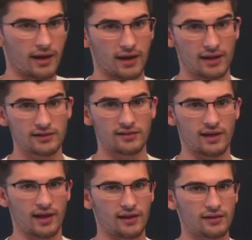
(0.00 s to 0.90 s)
a to the
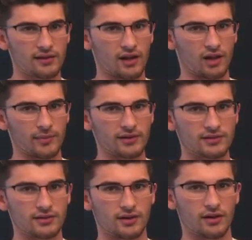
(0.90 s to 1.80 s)
n, an
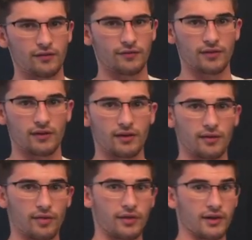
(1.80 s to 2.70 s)
element of the
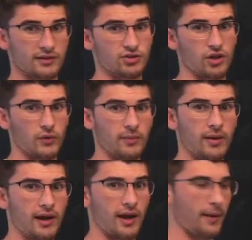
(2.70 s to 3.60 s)
things generated by
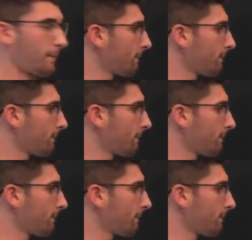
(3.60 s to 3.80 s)
a,